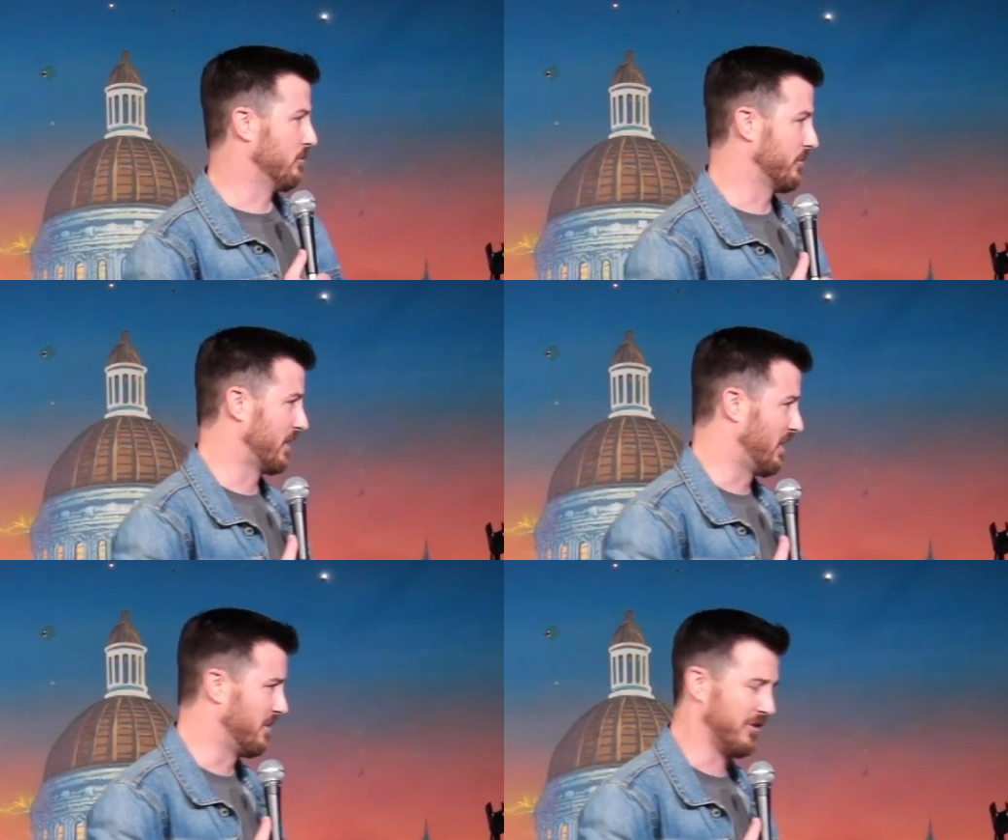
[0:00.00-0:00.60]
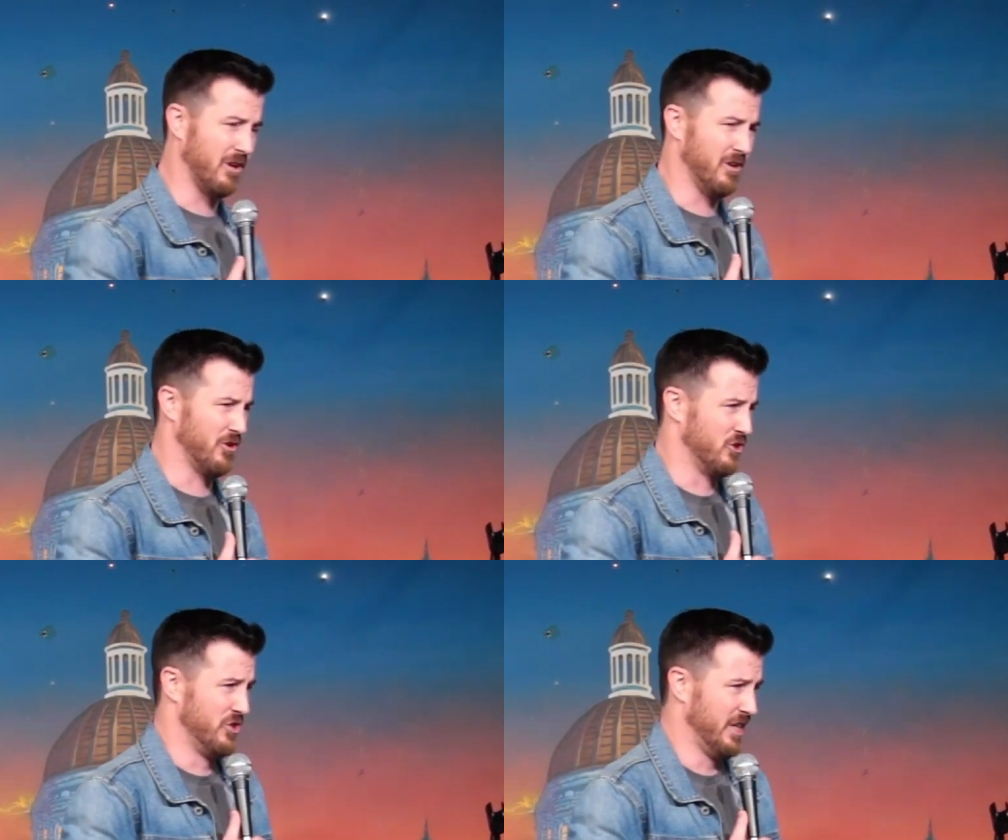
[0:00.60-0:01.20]
I was like, are
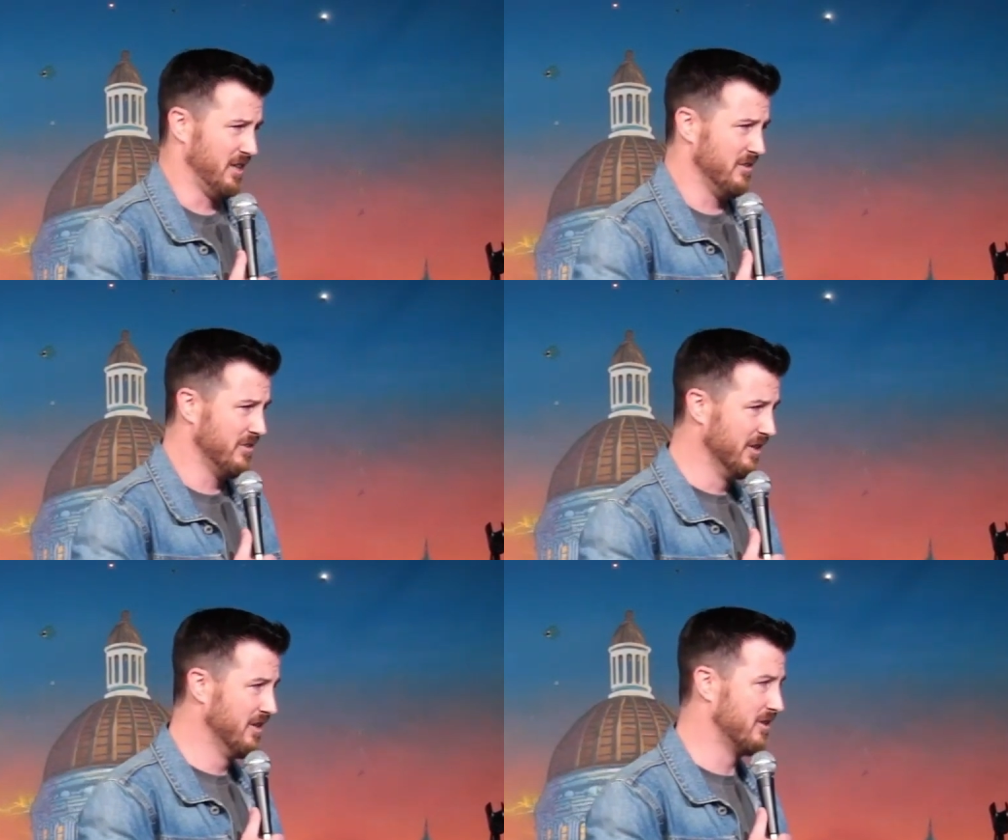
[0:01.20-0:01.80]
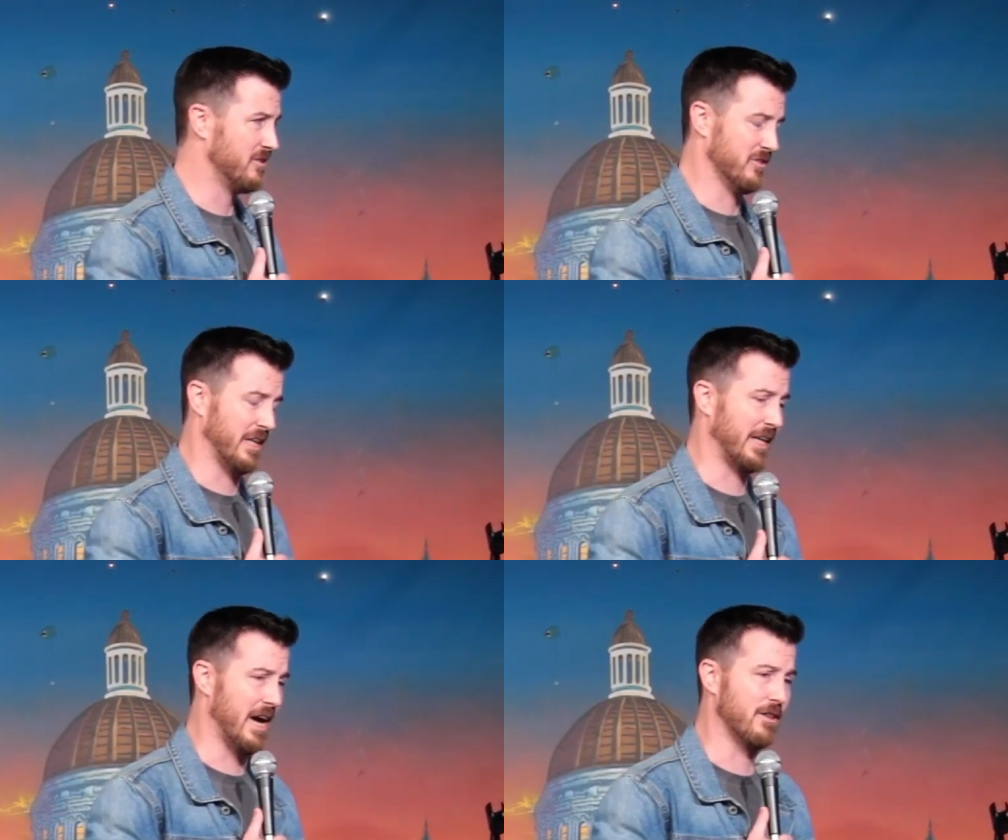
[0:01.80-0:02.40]
there G's? And she's
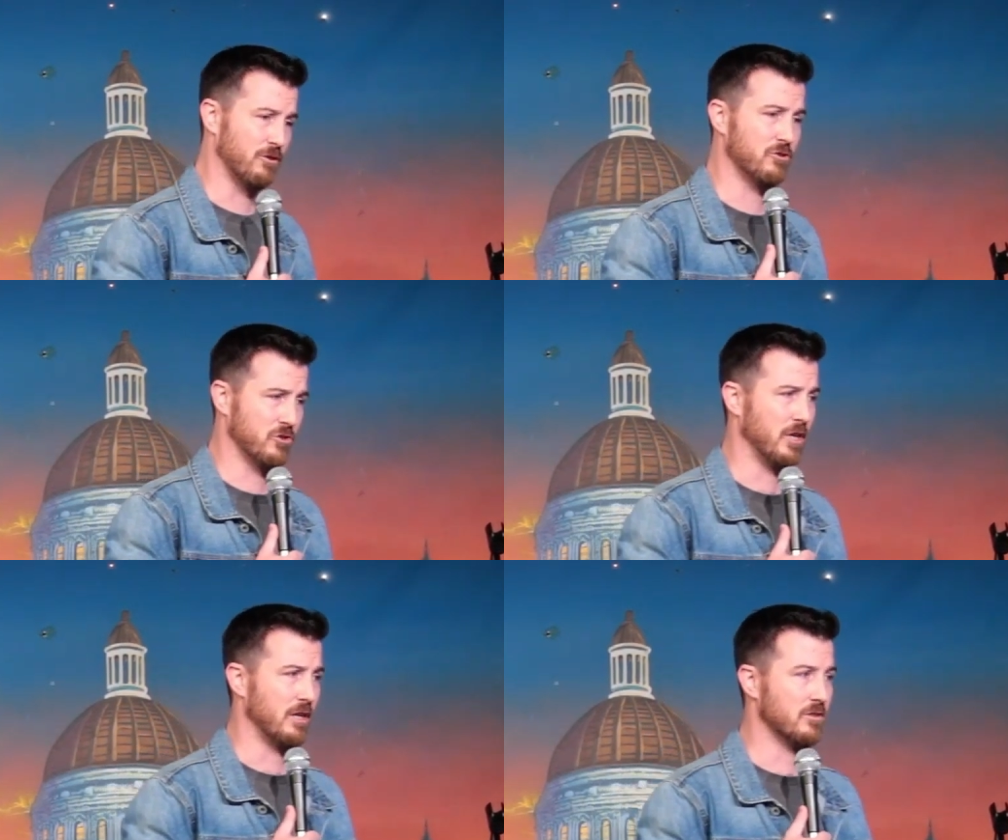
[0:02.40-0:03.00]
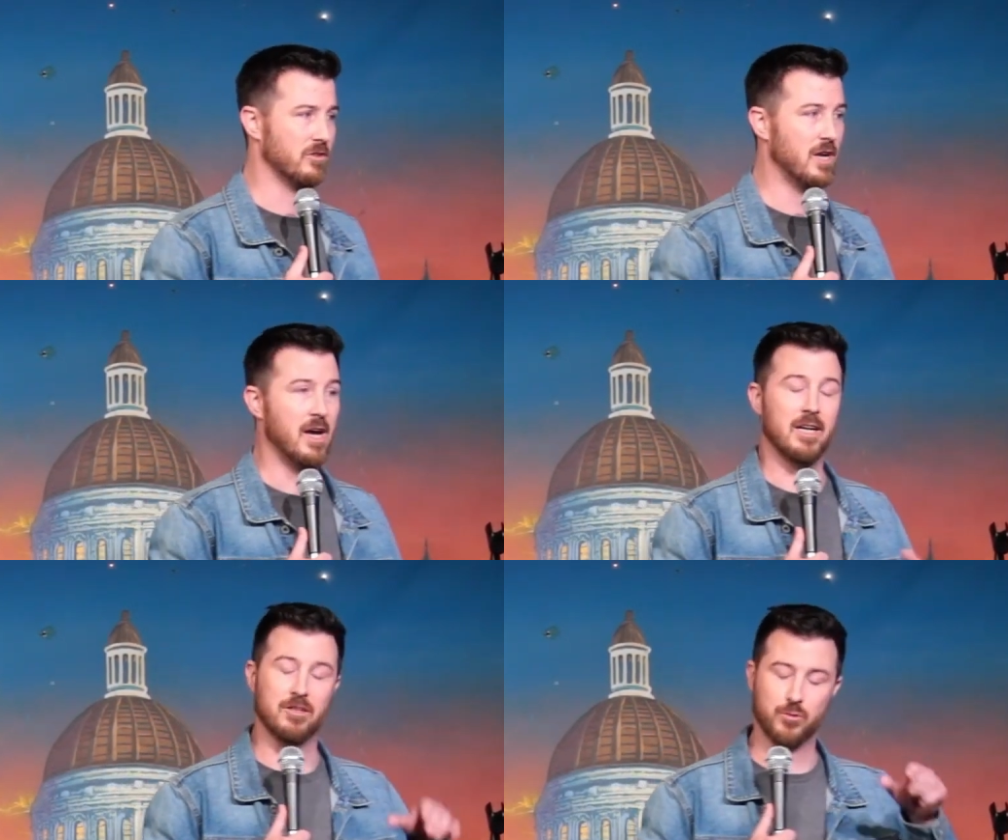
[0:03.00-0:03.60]
like, yeah, there's G's.
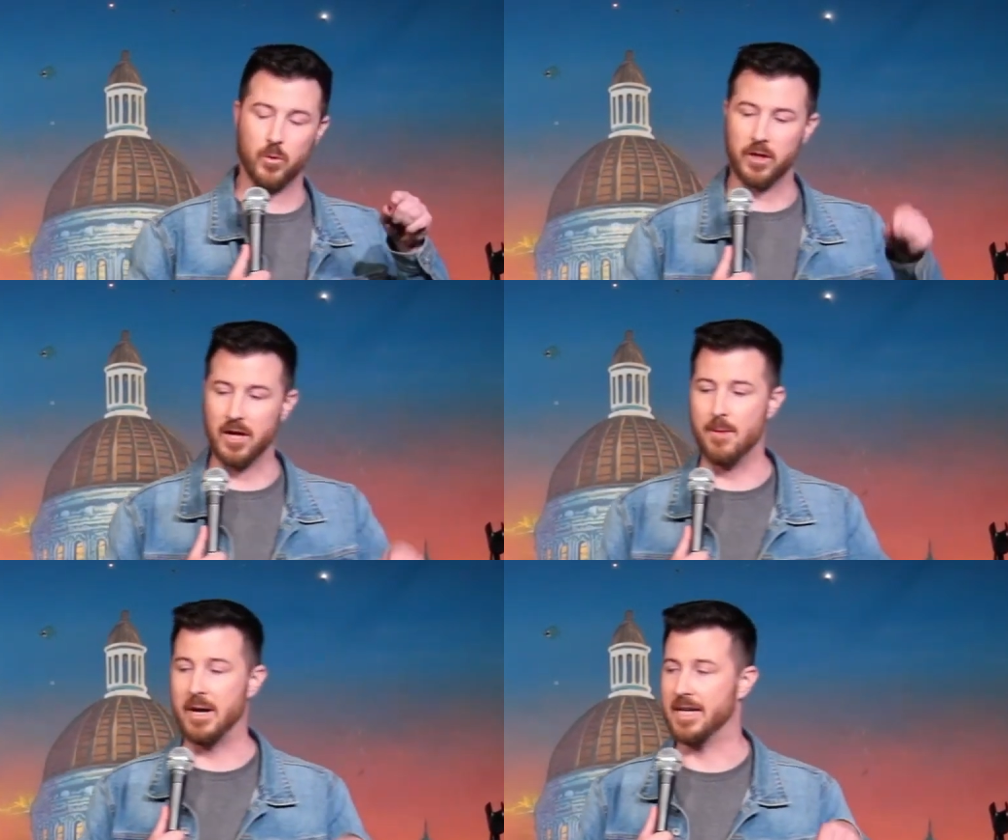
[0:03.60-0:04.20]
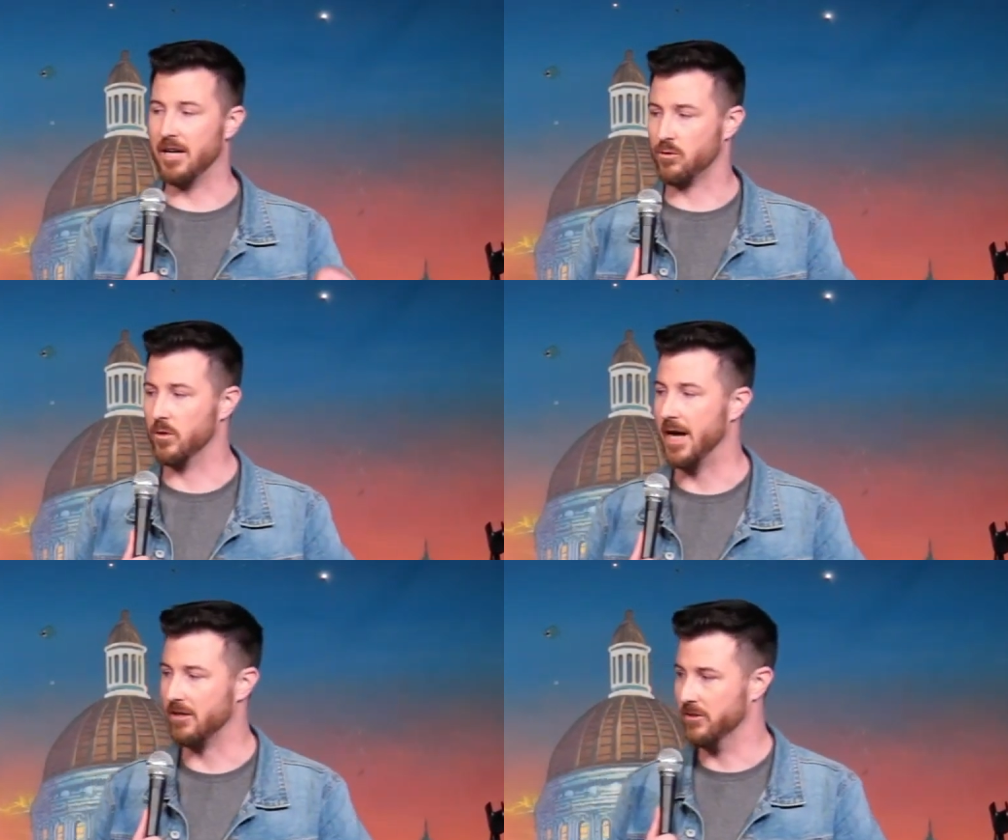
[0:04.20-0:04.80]
And I swear to God, my natural
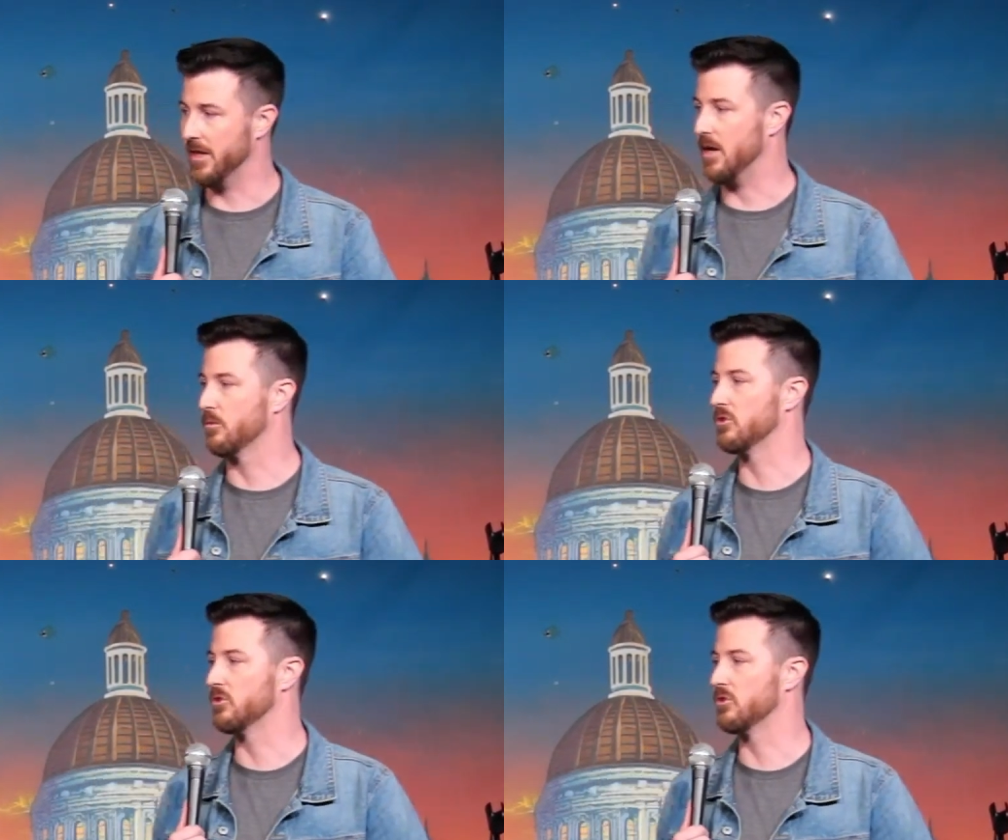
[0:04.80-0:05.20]
reaction to that